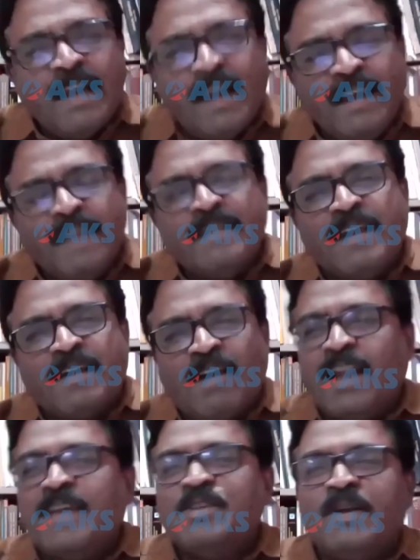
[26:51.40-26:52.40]
there any other
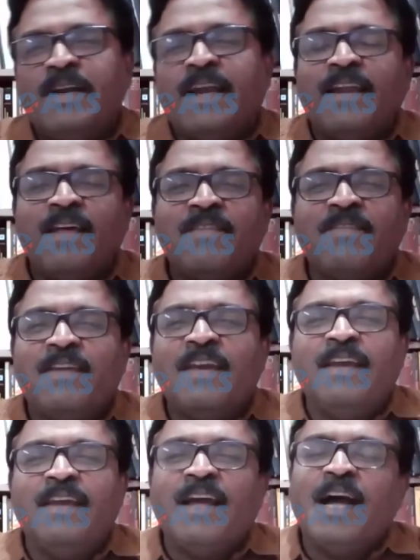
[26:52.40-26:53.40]
Kalachuri
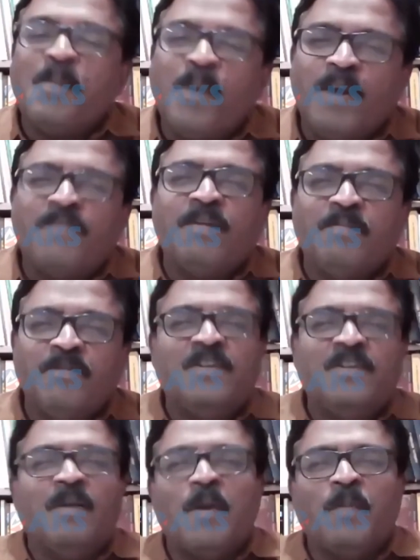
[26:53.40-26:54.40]
dynasty apart from
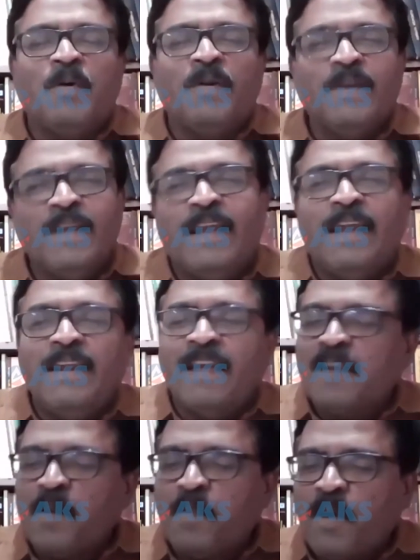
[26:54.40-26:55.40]
Jabalpur in any
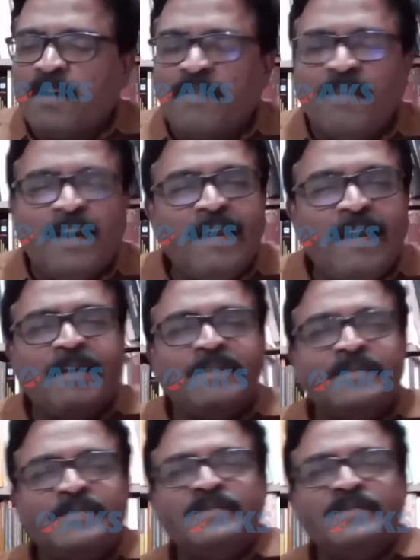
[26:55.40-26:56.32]
other part of India?